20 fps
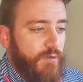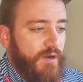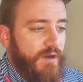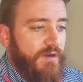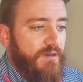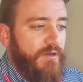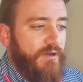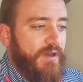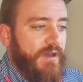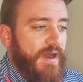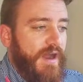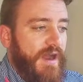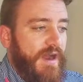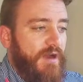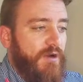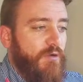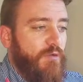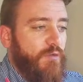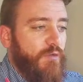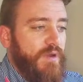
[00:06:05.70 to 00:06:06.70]
going to look at
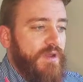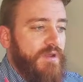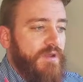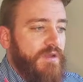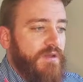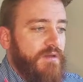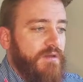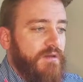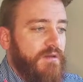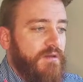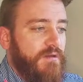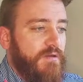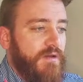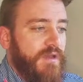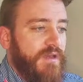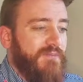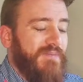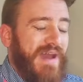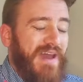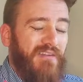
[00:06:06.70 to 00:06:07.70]
how we
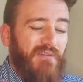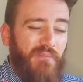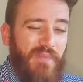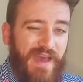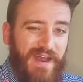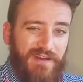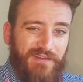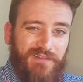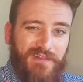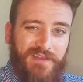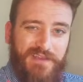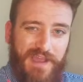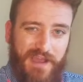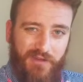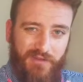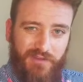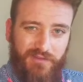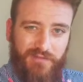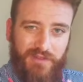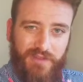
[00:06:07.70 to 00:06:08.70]
can mathematically
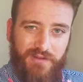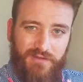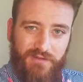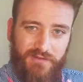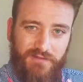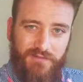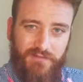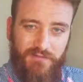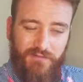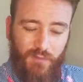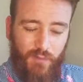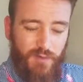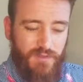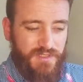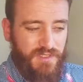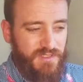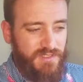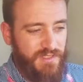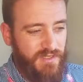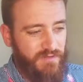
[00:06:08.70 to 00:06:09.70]
calculate floors
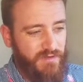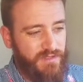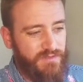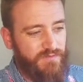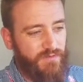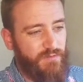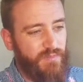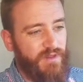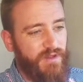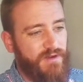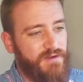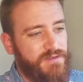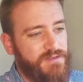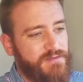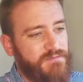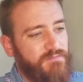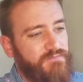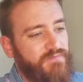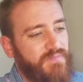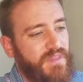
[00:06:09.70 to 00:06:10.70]
and ceilings for players.
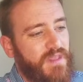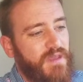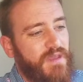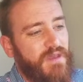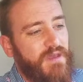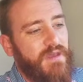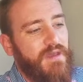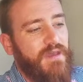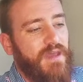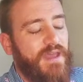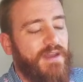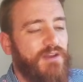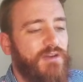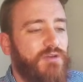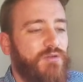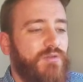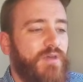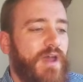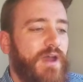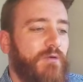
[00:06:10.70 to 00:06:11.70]
And to
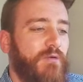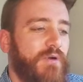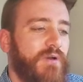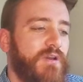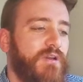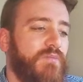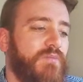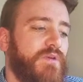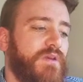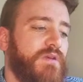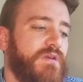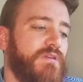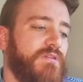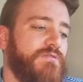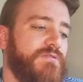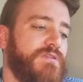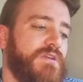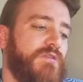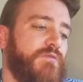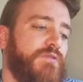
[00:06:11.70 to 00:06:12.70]
do that, we're going to be
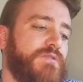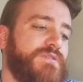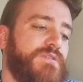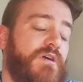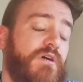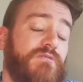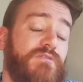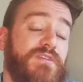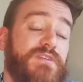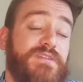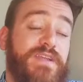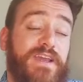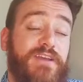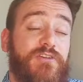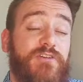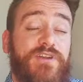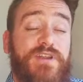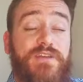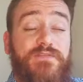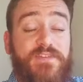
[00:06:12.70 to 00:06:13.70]
using what's called the
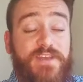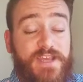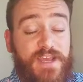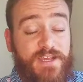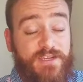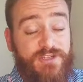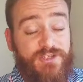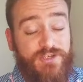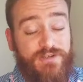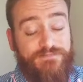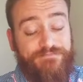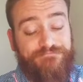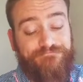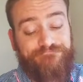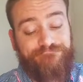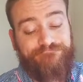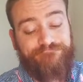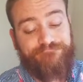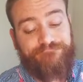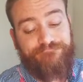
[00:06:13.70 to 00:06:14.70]
standard deviation.
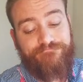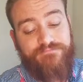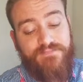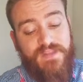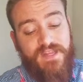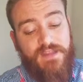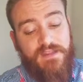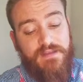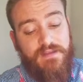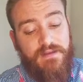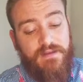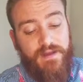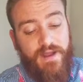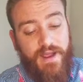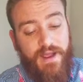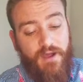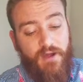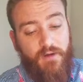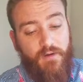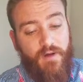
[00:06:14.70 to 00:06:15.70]

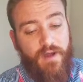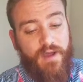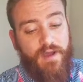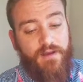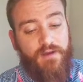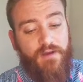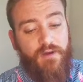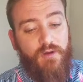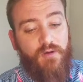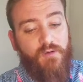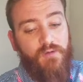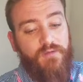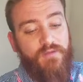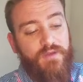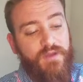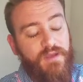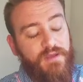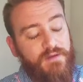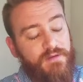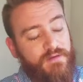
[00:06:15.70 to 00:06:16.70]
Now, I know
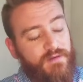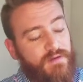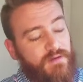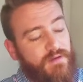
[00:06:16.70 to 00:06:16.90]
that